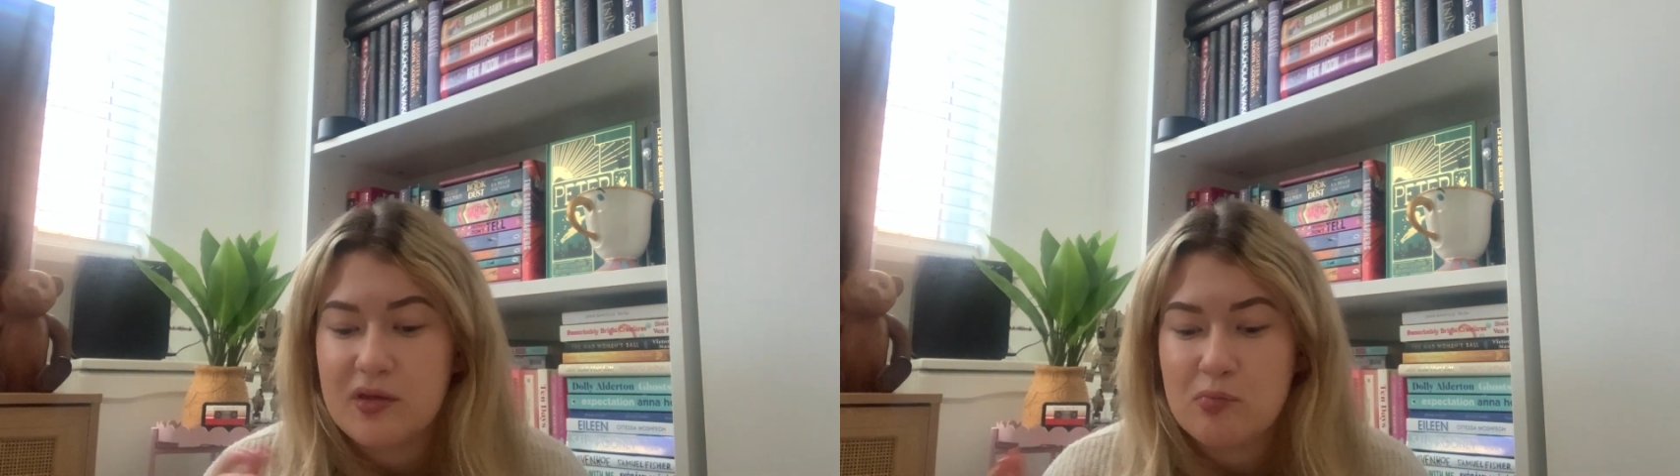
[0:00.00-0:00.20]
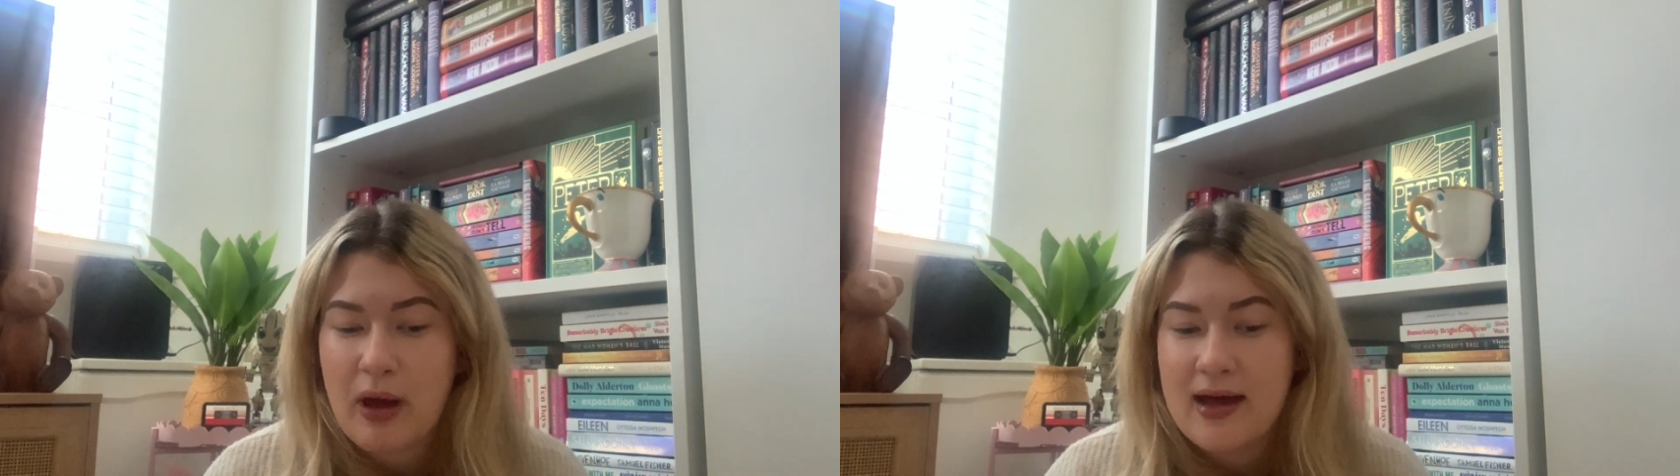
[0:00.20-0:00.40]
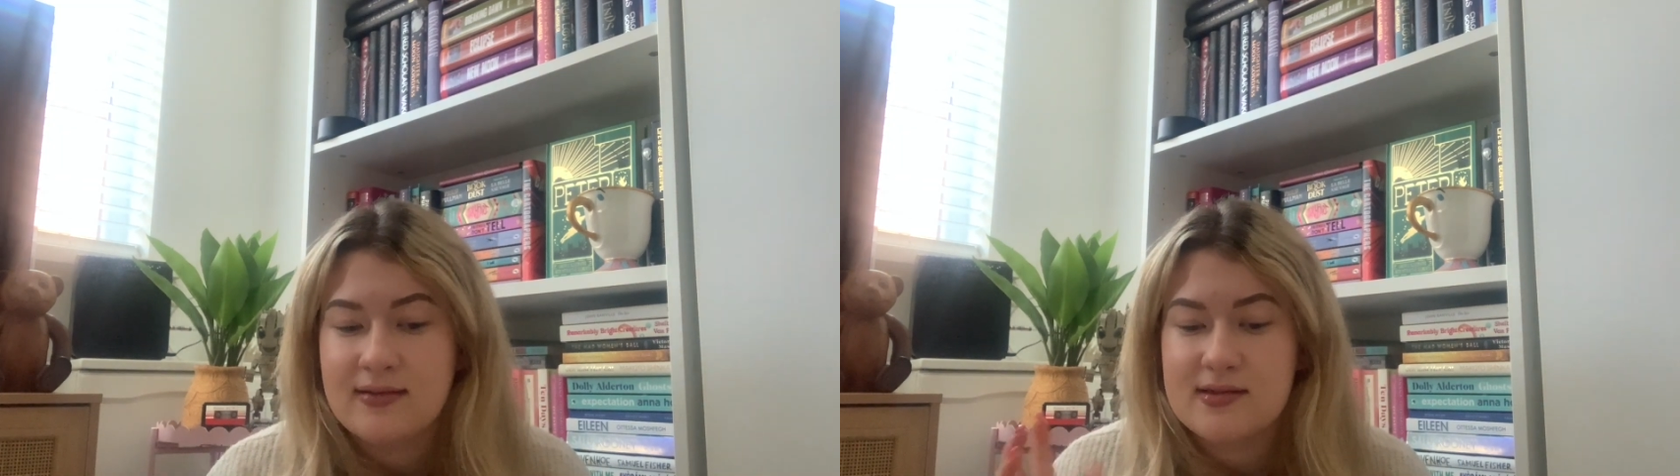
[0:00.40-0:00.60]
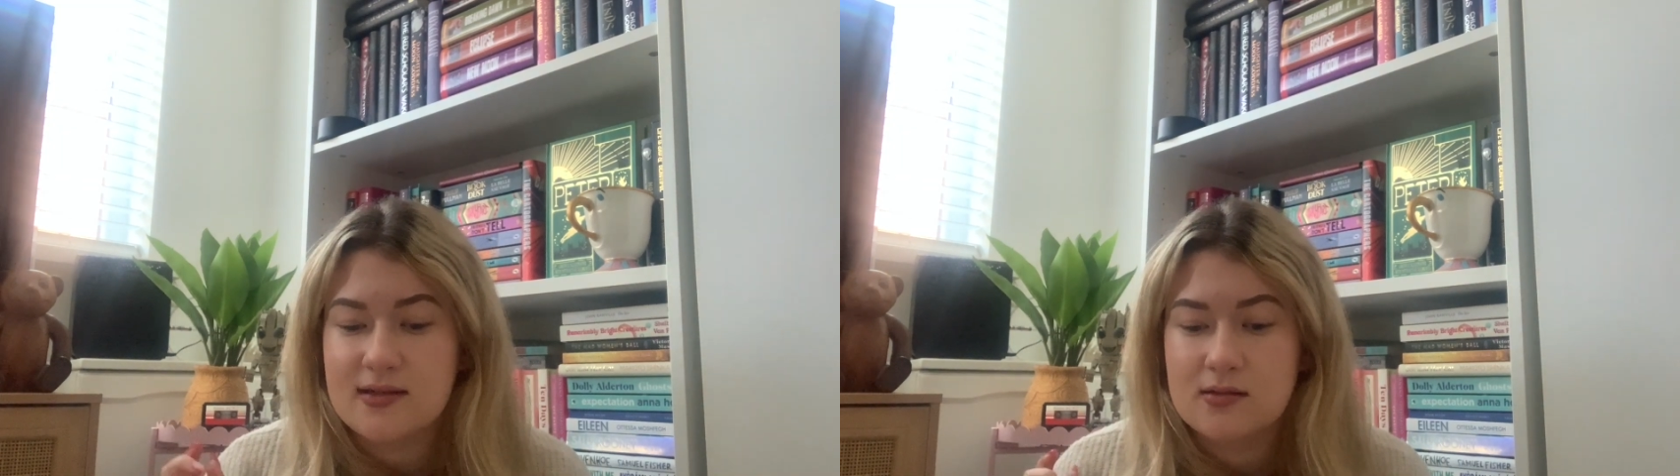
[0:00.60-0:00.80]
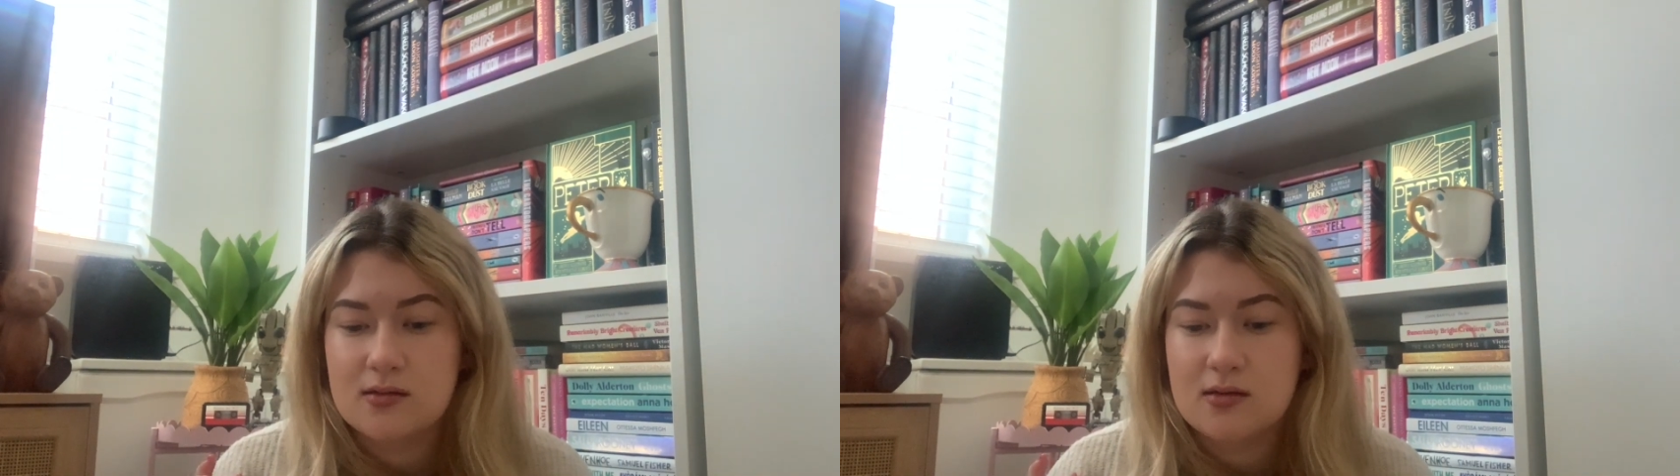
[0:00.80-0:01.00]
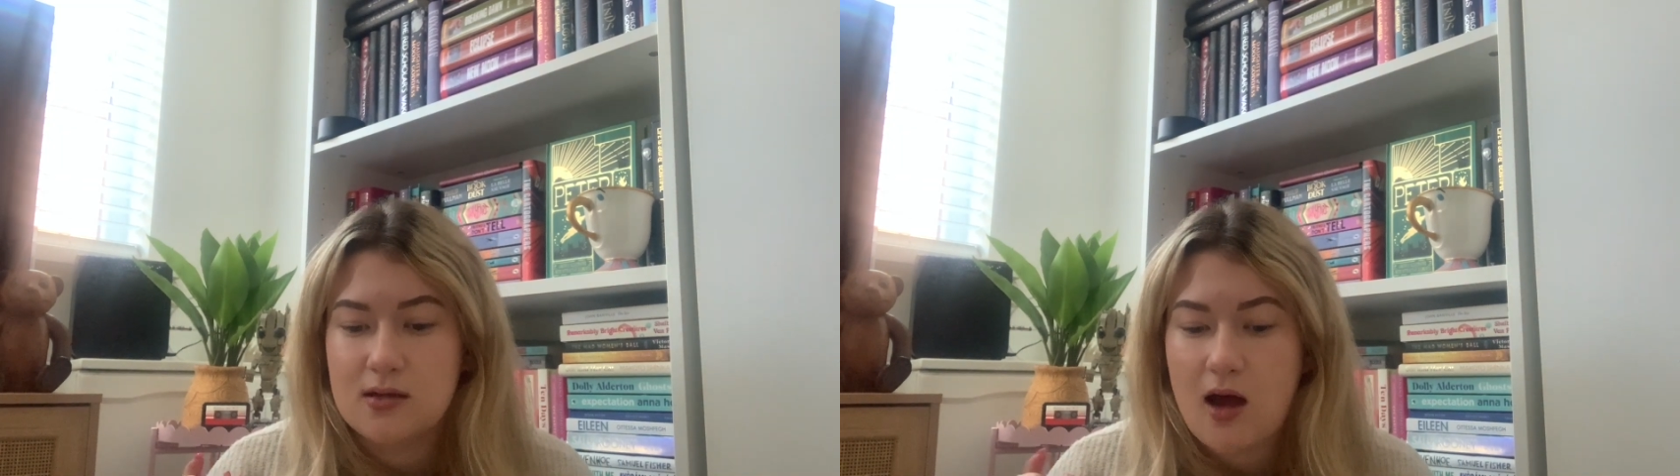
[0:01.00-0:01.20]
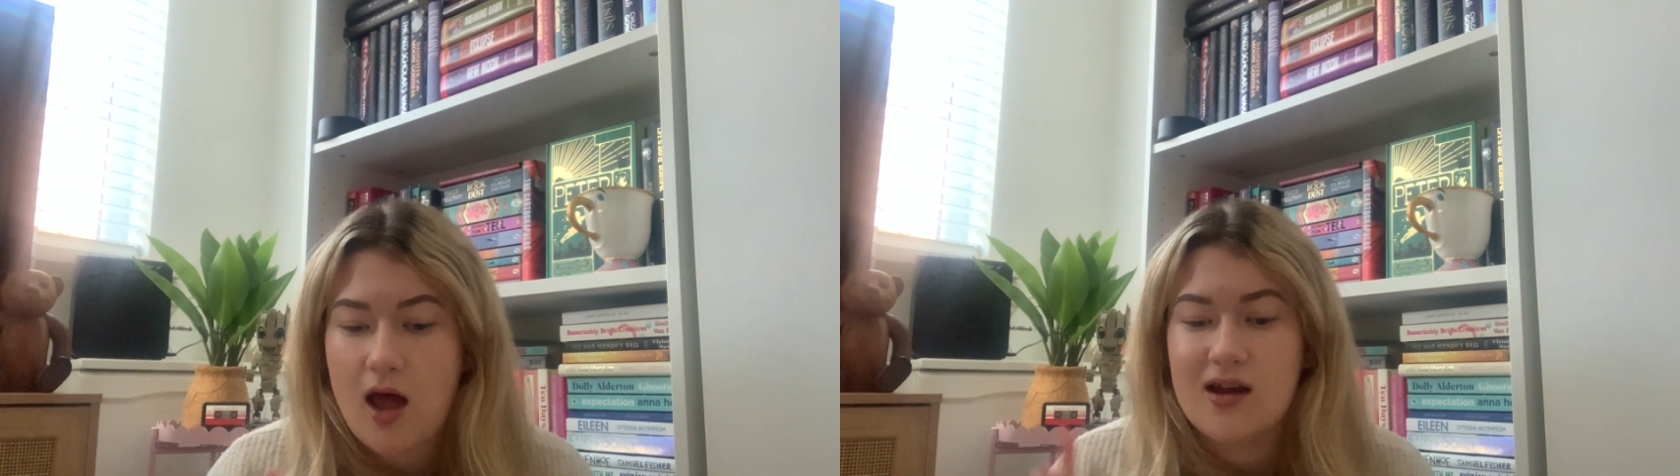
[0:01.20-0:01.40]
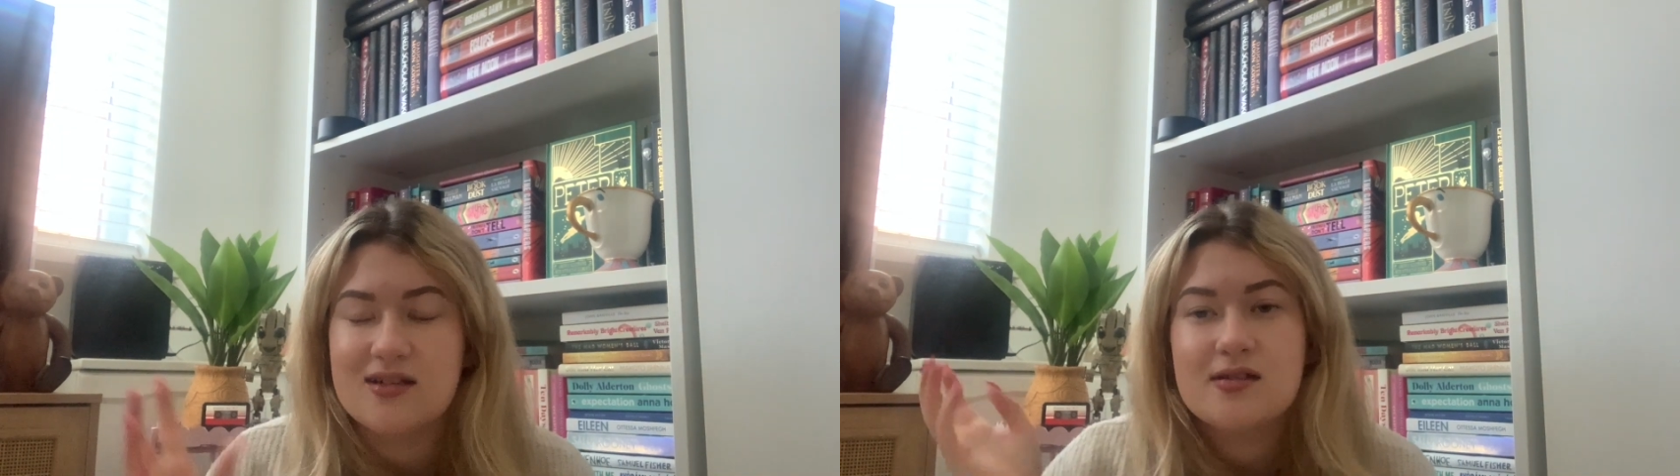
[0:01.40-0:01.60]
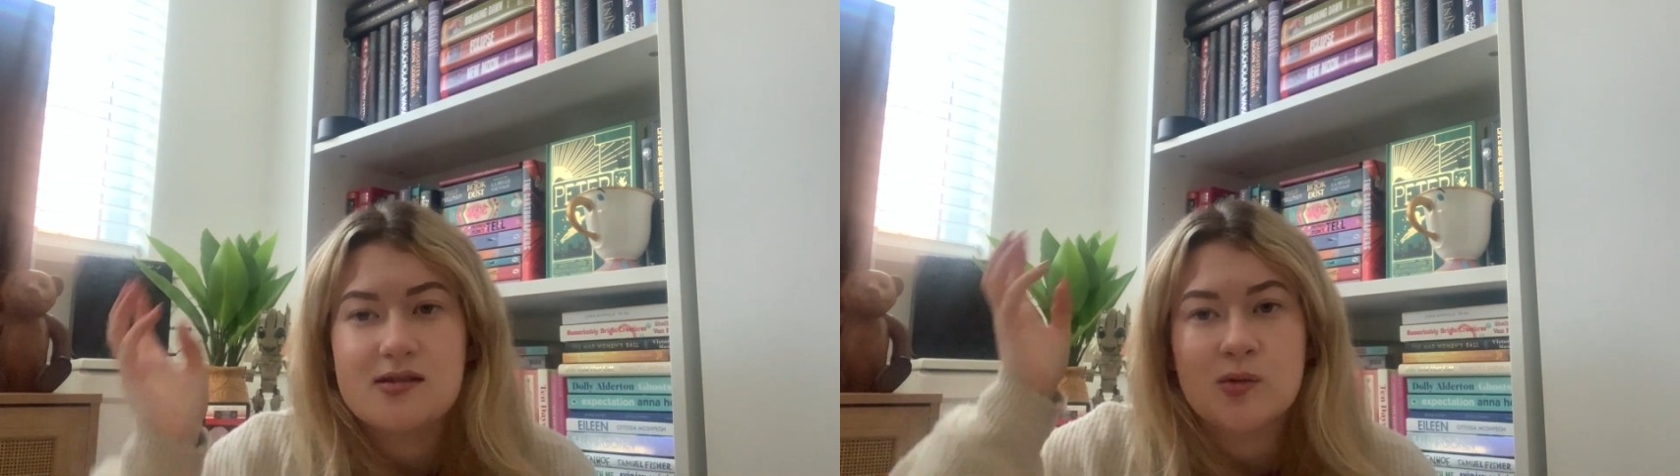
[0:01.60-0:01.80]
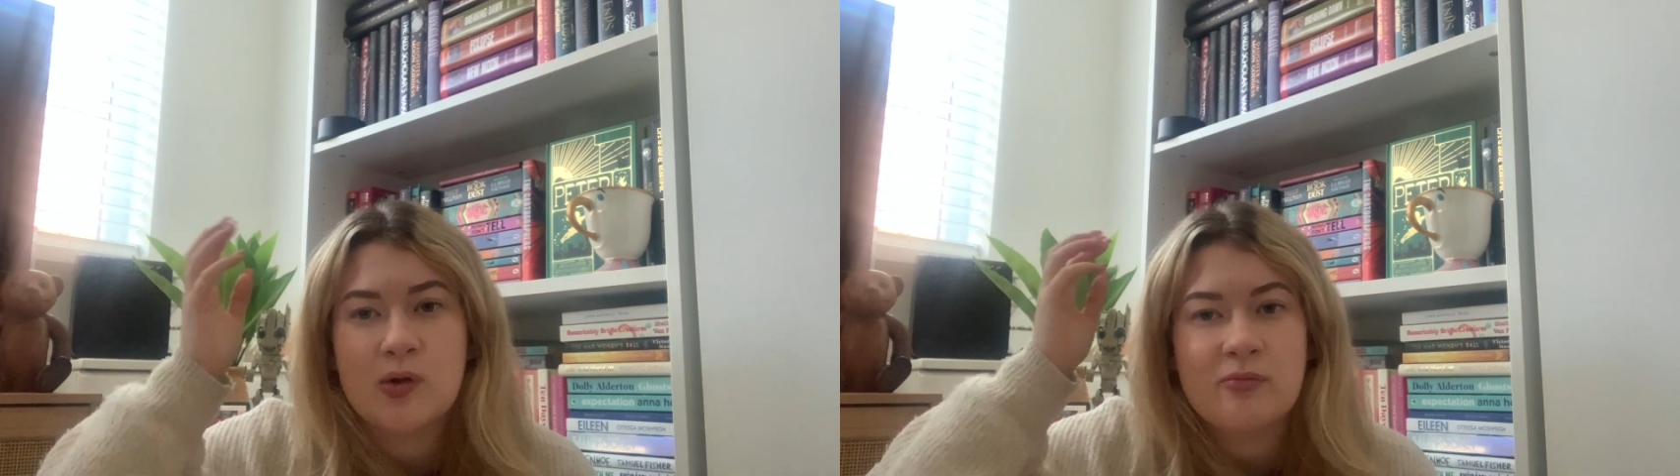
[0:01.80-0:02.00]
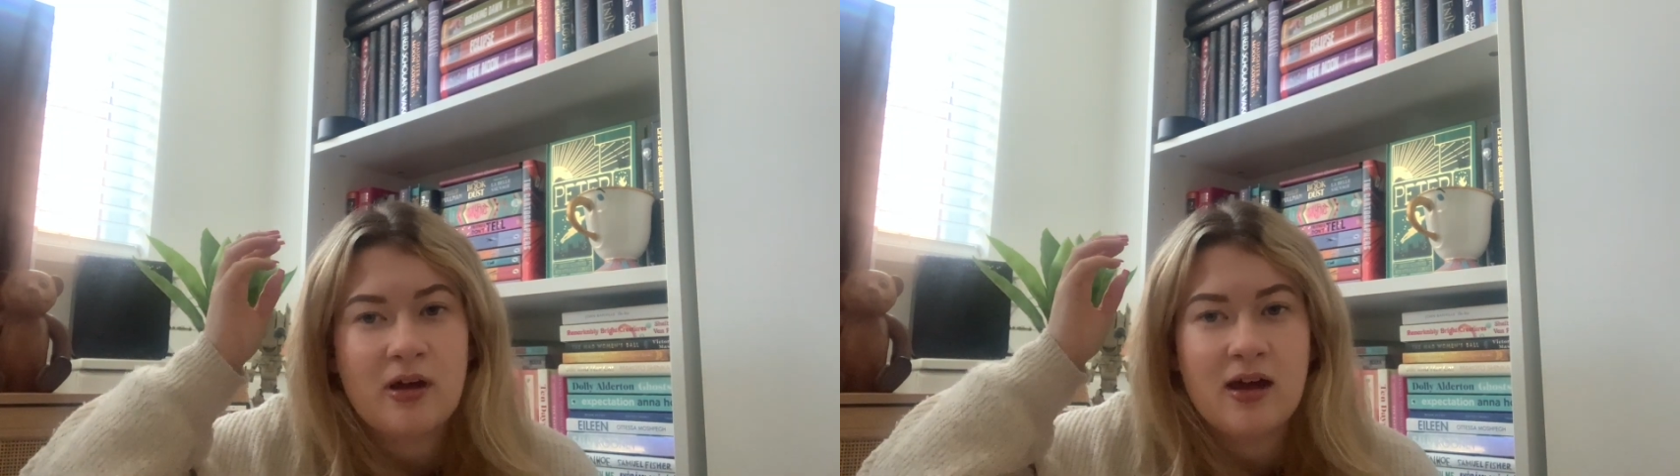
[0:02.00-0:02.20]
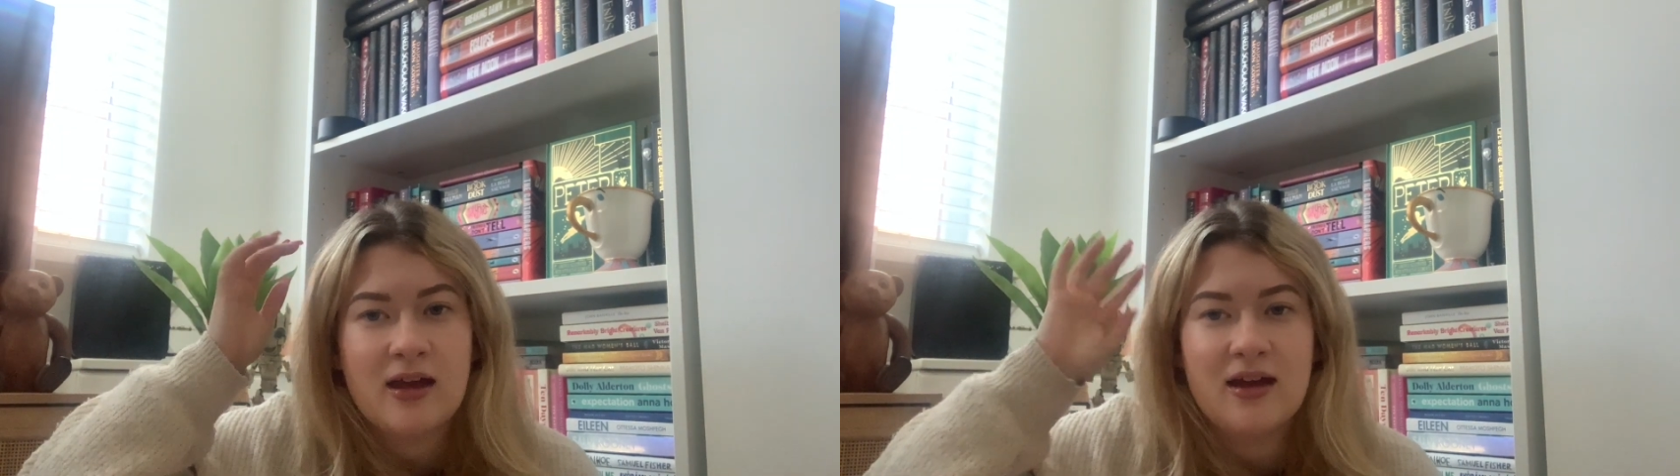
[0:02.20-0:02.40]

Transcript: pens and highlighters and with my